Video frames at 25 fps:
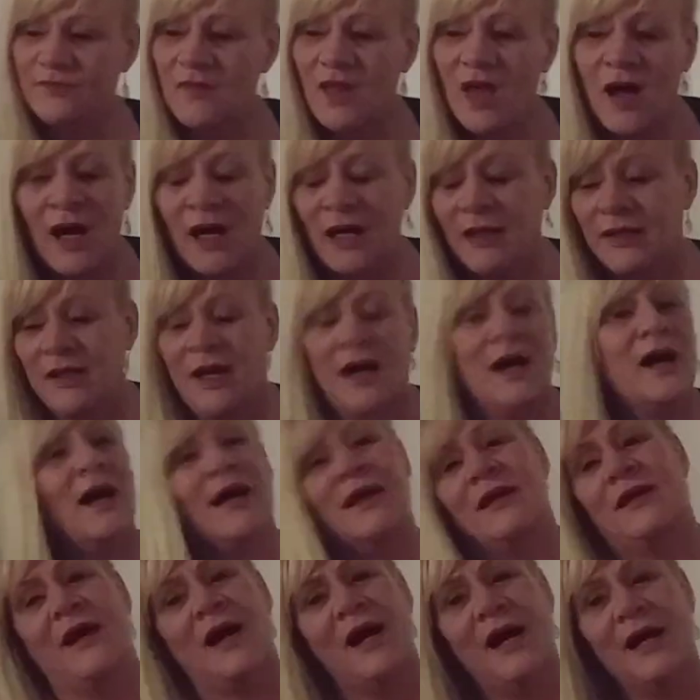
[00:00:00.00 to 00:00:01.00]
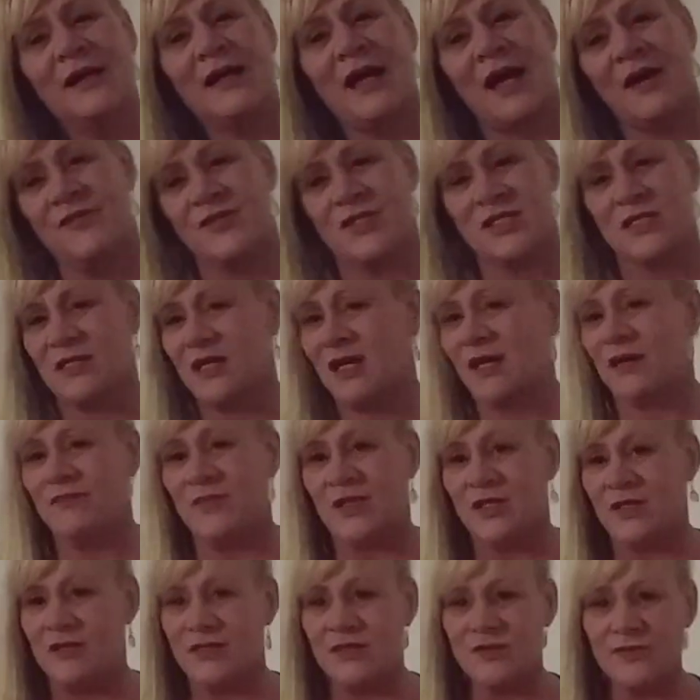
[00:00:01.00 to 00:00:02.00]
and I gave a
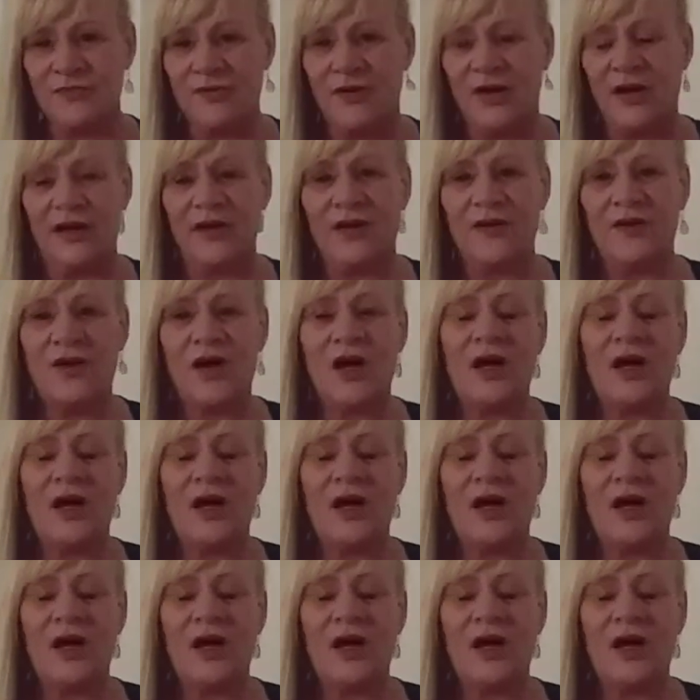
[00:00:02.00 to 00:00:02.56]
statement, right?